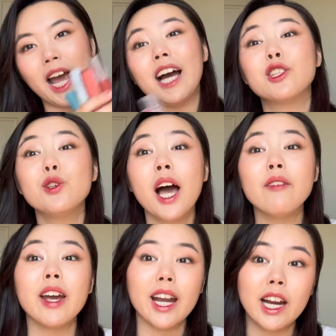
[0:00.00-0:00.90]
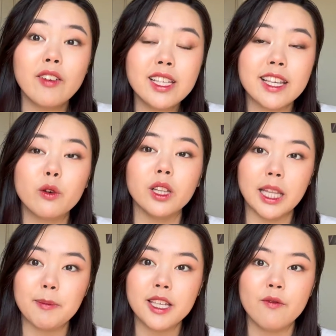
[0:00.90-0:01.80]
I do have every single
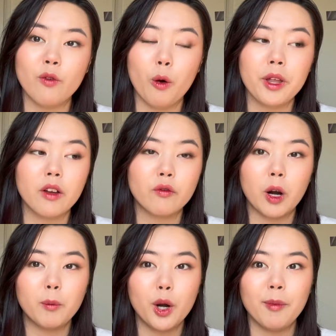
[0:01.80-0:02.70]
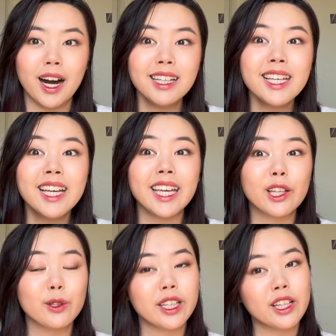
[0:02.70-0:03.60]
lip tint formula from Romand,
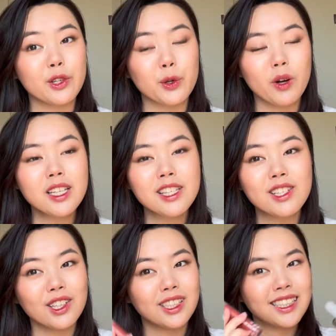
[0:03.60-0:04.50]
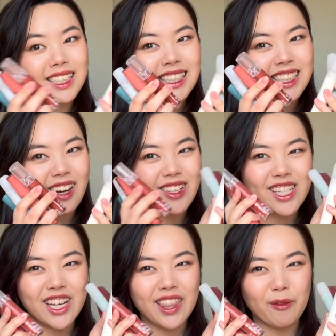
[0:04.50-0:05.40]
including the new ones, so can't wait to
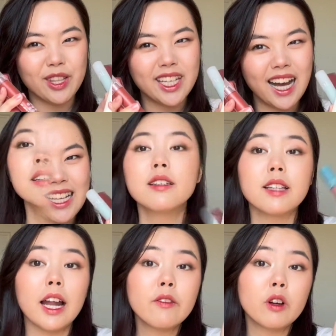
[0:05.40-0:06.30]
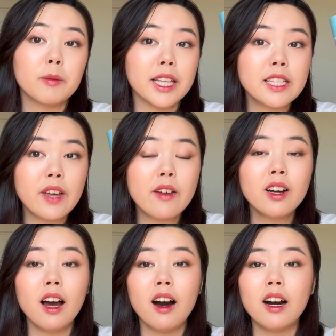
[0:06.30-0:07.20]
share them with you guys. Starting from least favorite
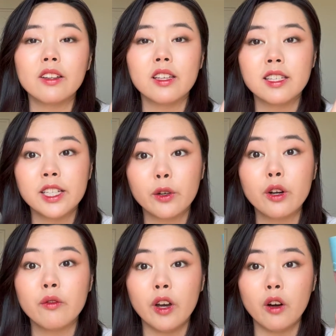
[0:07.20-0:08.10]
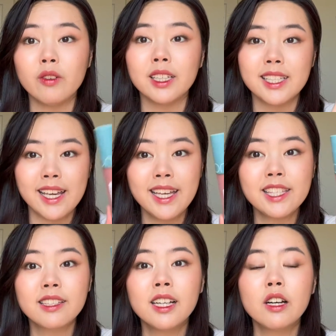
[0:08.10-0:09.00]
are the Zero Velvet
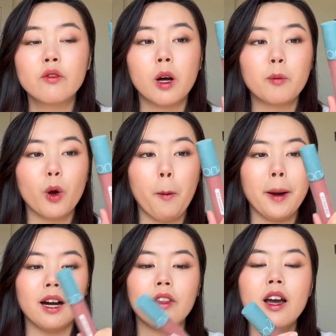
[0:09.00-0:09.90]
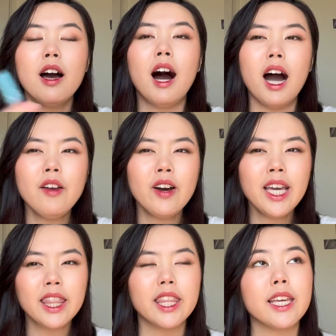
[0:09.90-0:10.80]
tints from Romand. I
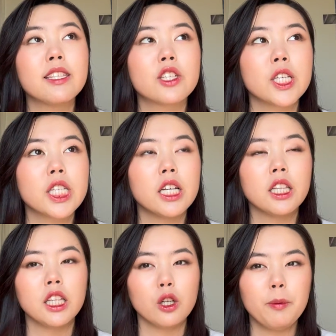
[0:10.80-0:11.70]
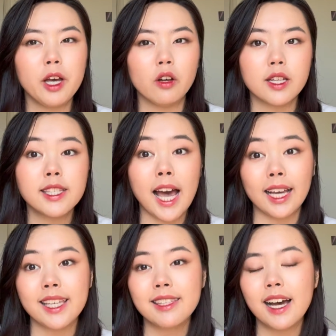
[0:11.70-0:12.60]
find these just a little bit on the
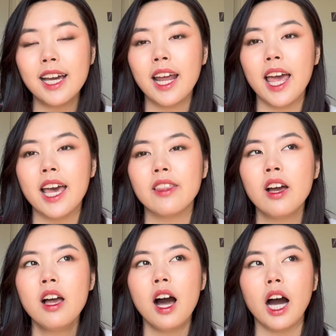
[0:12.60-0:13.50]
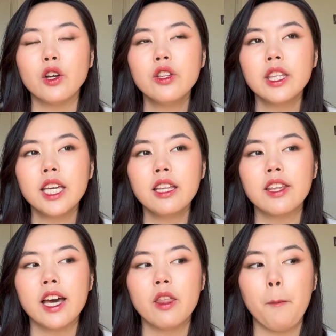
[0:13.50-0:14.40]
tacky side, and I don't think
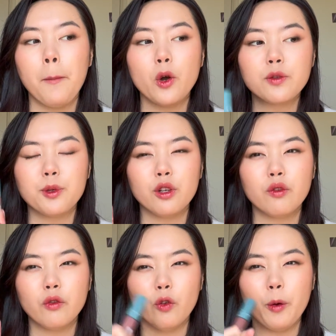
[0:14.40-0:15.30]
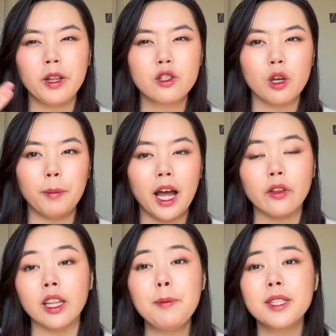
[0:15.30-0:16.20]
they're the most beautiful formula to apply on the
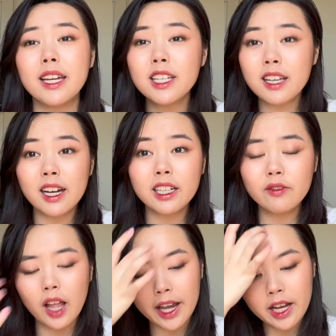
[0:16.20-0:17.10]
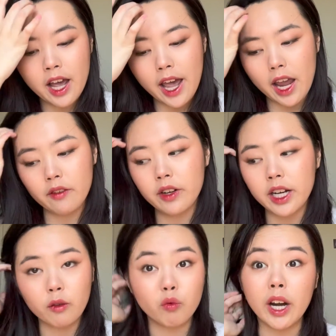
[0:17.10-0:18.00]
lips. They're just kind of like every
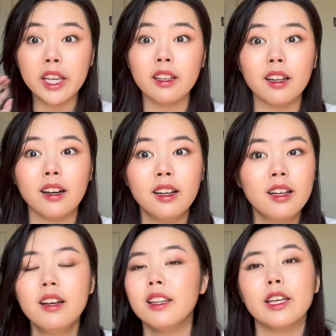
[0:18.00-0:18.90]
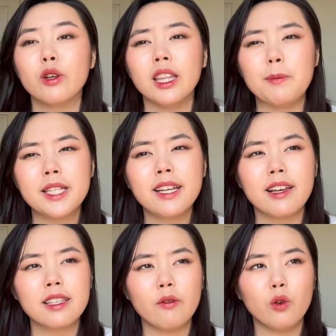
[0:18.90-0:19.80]
regular liquid lipstick,
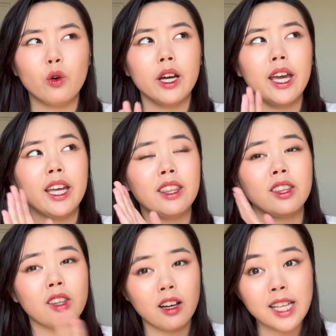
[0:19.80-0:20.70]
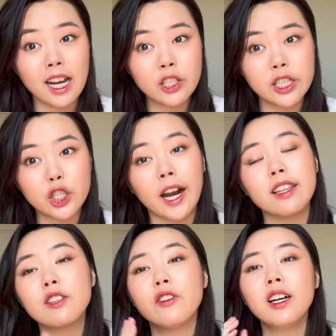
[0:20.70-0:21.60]
except for it does actually
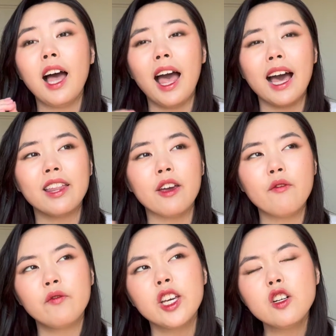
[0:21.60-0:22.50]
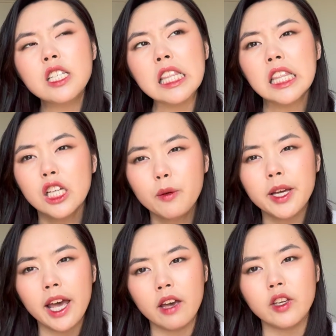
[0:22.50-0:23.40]
transfer and it feels a little bit
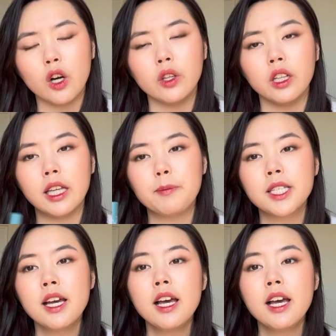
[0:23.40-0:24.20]
heavy on the lips.